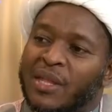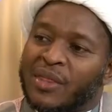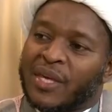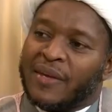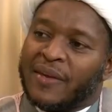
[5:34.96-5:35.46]

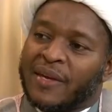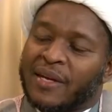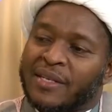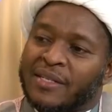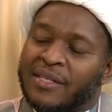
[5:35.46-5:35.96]
think here
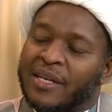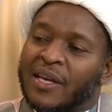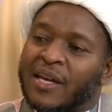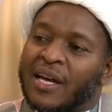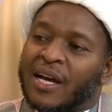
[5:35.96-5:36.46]
is,
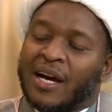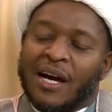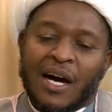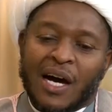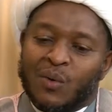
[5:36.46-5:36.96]

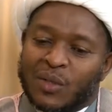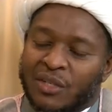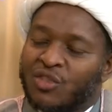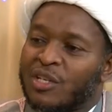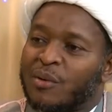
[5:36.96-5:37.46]
how
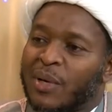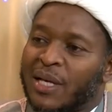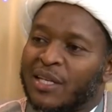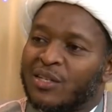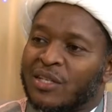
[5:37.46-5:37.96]
did she
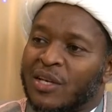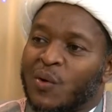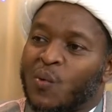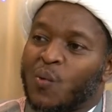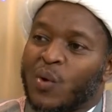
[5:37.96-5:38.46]
manage
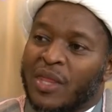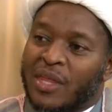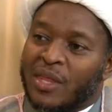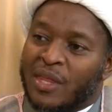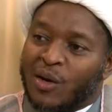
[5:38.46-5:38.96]

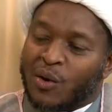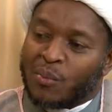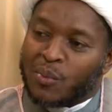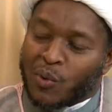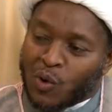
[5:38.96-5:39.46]
within the
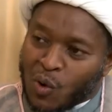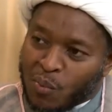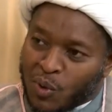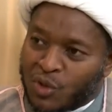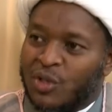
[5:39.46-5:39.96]

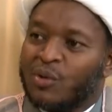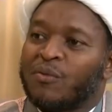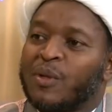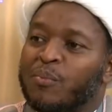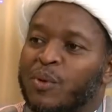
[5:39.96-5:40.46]
commotion
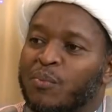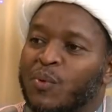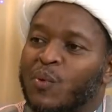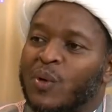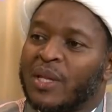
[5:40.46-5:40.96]
of the people
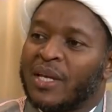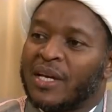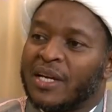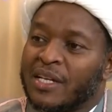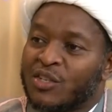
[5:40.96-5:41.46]
who were
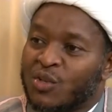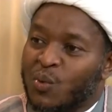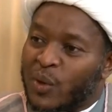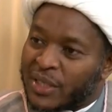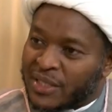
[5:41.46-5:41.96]
there? She
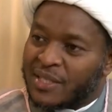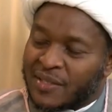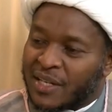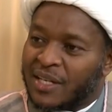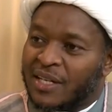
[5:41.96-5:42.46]
went
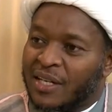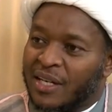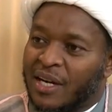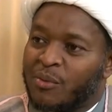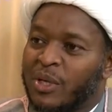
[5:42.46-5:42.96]
inside
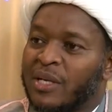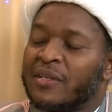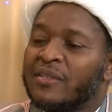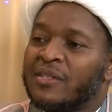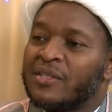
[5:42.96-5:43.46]
Al-Kaaba,
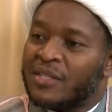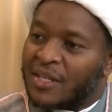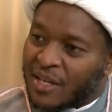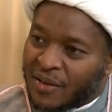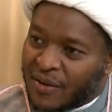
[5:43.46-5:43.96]
she
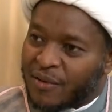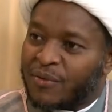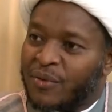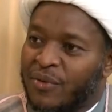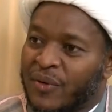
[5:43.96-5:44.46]
stayed there
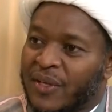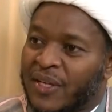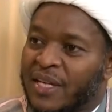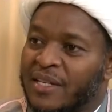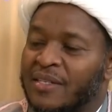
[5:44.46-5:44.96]
for 3
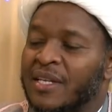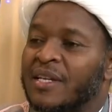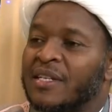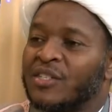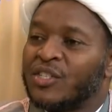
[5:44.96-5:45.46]
days,
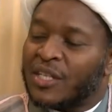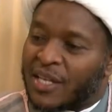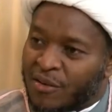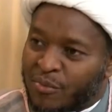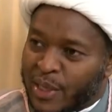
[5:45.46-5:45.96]
she
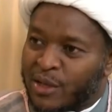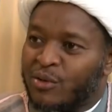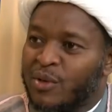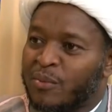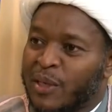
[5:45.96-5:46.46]
gave birth
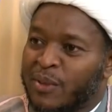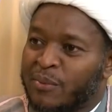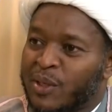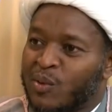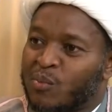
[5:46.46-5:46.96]
to Imam
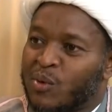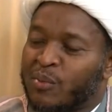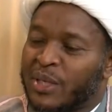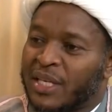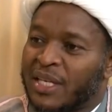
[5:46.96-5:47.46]
Amir
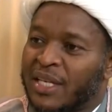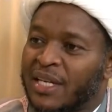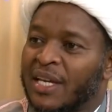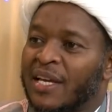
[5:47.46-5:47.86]
al-Mu'mineen,